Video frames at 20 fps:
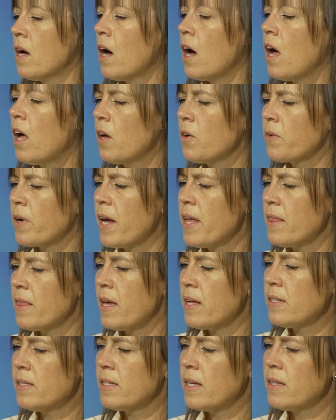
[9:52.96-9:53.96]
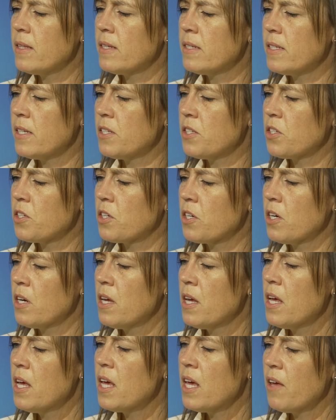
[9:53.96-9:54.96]
"All right then," said the sister,
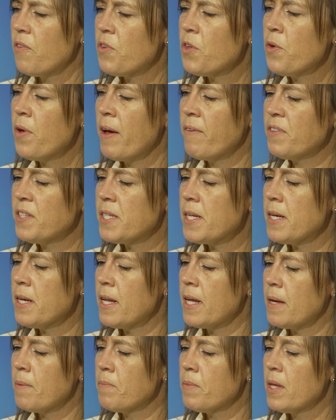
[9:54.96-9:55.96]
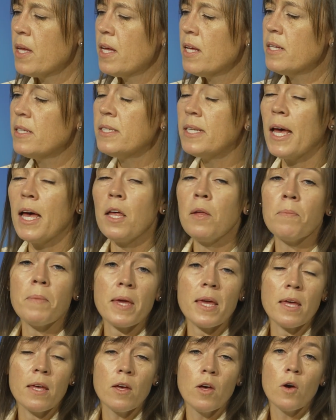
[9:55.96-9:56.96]
"if you have seen him, tell
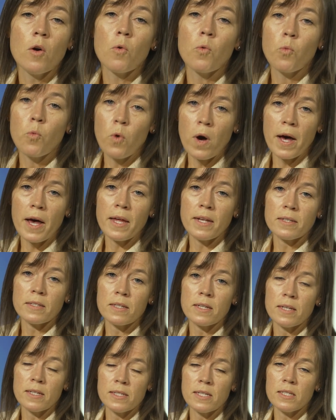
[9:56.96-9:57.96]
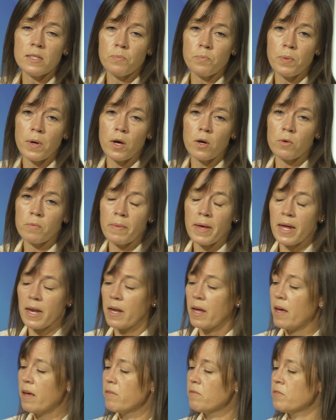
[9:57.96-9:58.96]
me, what is his bow made
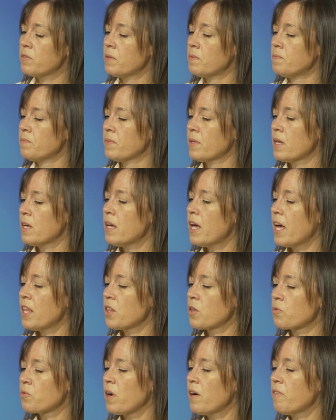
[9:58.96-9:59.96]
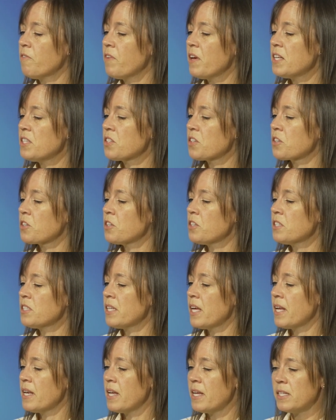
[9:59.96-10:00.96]
of?" And the rough-faced girl
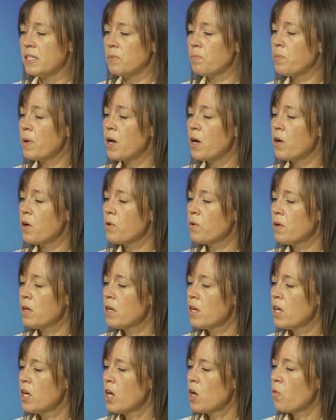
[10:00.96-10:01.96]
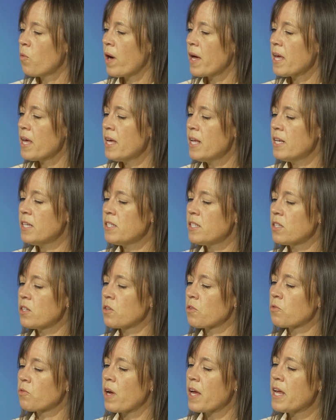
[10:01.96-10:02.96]
said, "His bow? Why, it is the
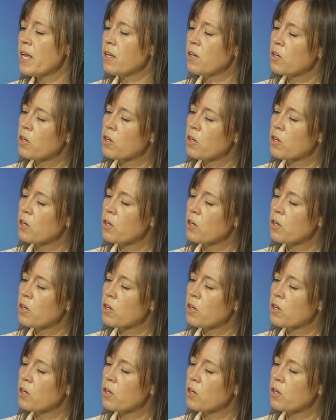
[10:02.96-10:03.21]
great